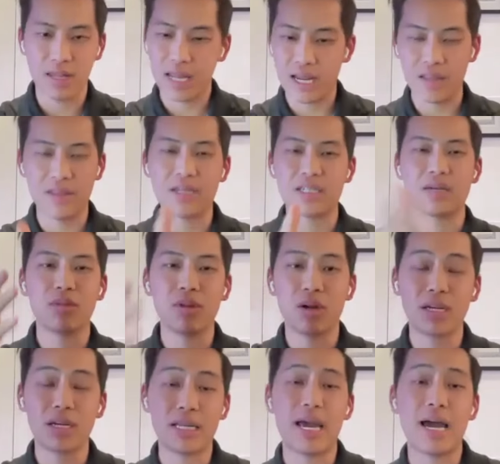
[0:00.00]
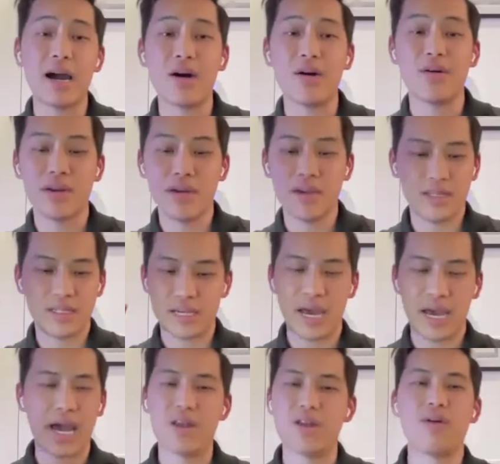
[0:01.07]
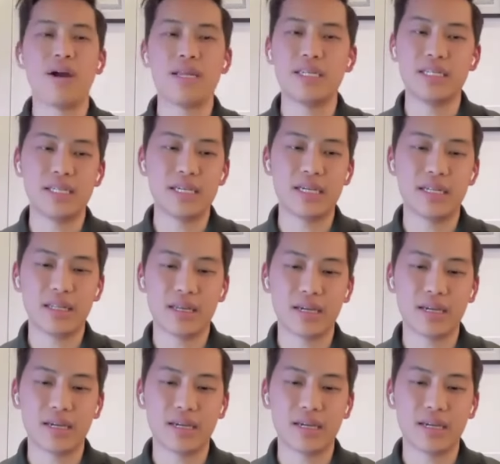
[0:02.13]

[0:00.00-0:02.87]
lot of things I'm learning now, I had no idea.